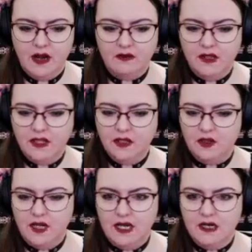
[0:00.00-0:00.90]
I really do
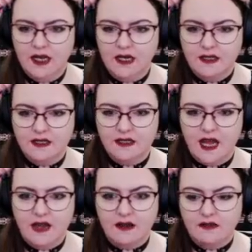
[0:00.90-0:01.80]
need like a
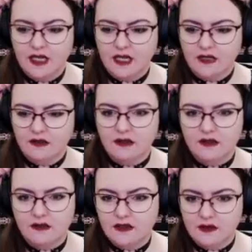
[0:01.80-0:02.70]
stack of
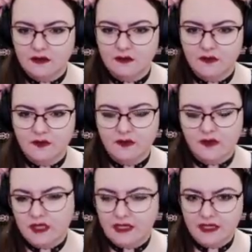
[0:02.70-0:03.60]
things to,
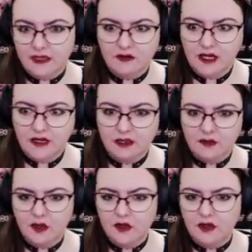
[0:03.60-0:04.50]
to sit around the
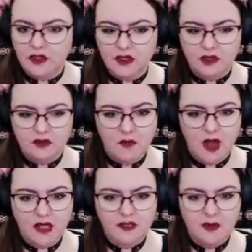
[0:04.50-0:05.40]
computer just to
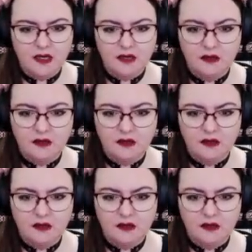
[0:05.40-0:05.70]
remind me